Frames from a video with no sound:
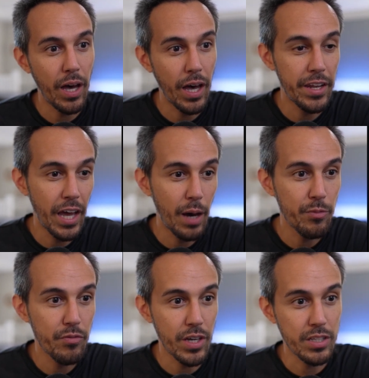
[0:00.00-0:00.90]
ADAPT
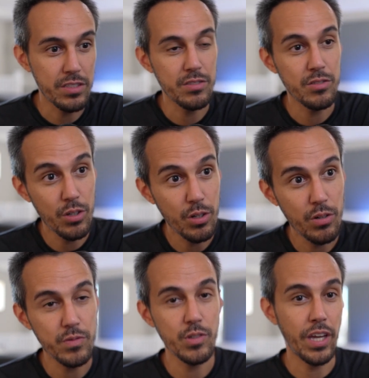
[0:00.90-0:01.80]
phase two.
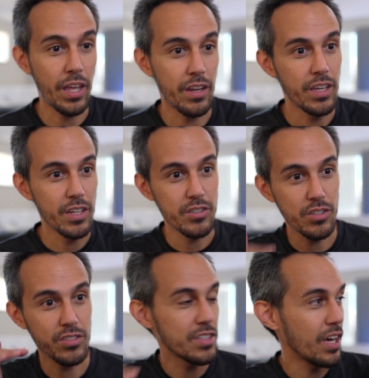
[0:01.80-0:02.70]
So again,
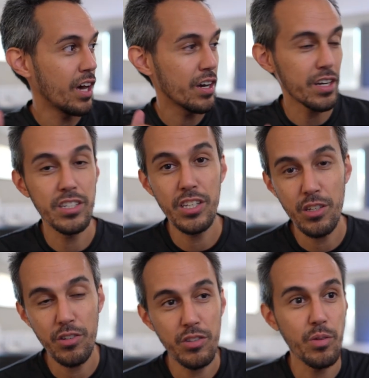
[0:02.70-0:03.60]
just uh,
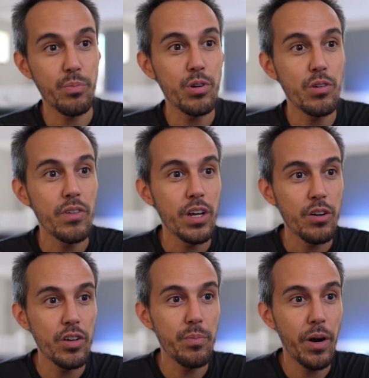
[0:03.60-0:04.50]
continuing to improve.
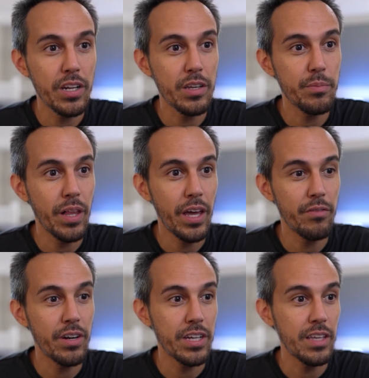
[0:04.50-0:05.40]
Growth and marketing plan for
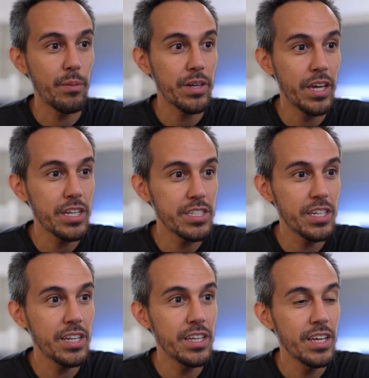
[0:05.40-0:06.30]
next
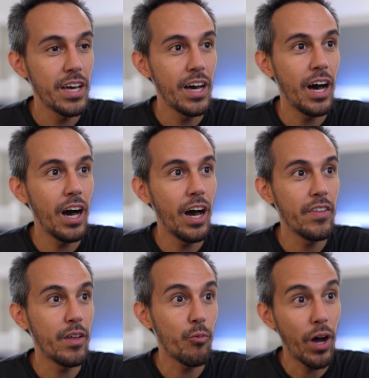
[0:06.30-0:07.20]
application. Uh, and
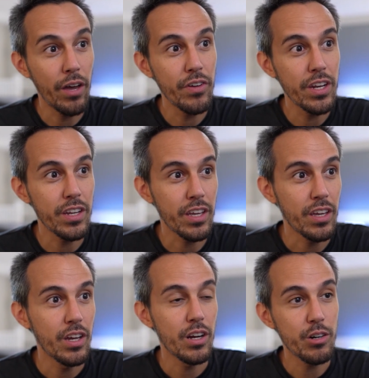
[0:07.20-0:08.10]
then why Affinity?
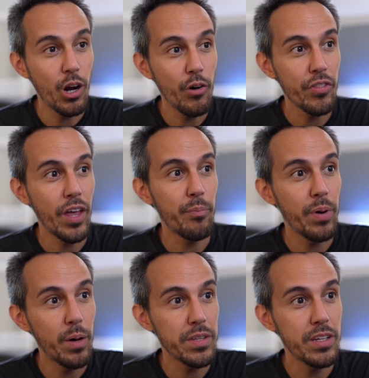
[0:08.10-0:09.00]
Growth, not
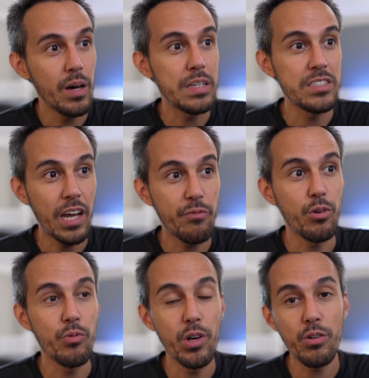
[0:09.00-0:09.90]
pumped and down, designed for
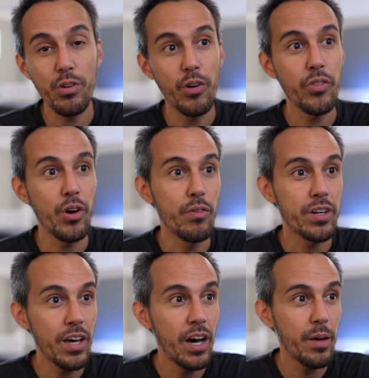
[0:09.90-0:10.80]
real growth over
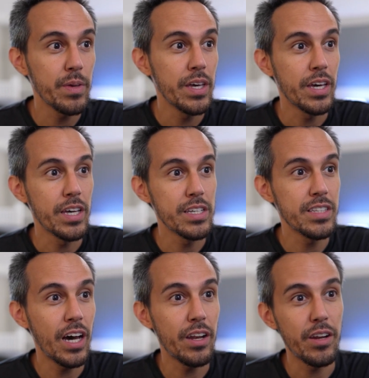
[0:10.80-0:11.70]
time, is
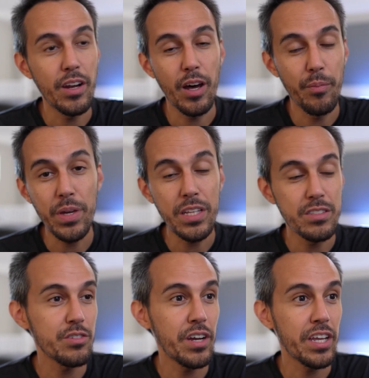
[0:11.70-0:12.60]
not a means
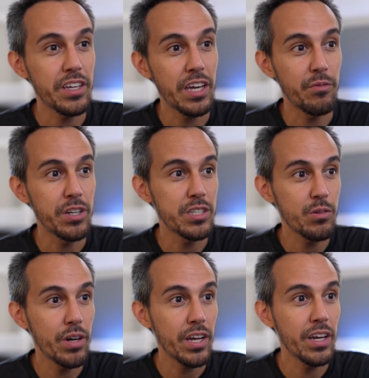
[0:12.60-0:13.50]
to create get rich
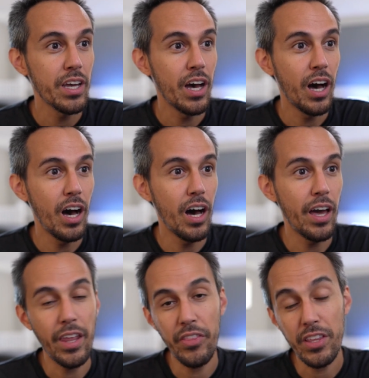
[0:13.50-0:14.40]
quick. Uh,
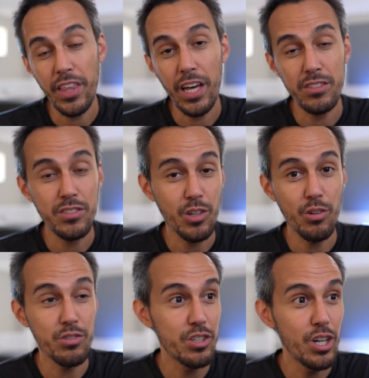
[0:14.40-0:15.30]
and I think that goes
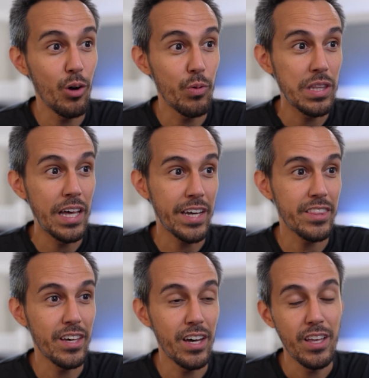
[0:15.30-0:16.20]
to show with like
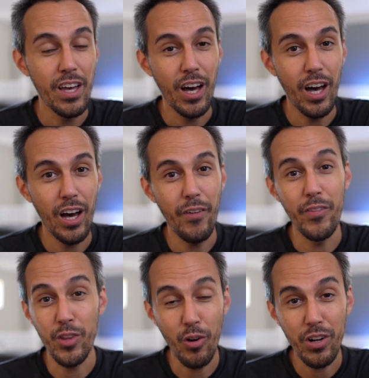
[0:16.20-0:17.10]
the, uh, the
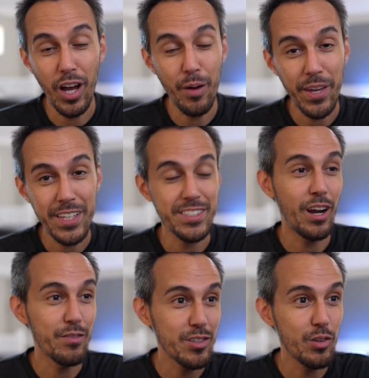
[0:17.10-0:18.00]
tokenomics and
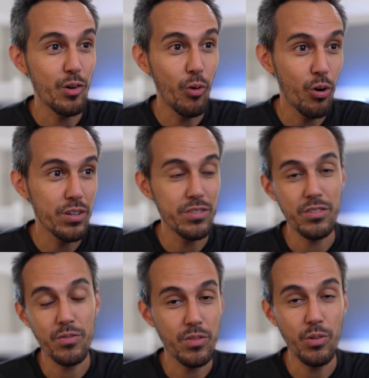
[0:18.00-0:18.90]
obviously the rewards.
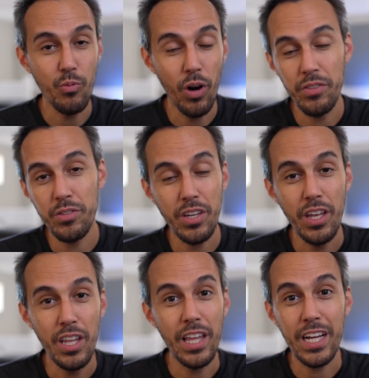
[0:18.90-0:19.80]
You want to get,
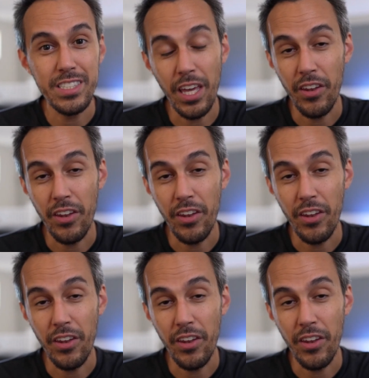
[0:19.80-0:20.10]
like I said,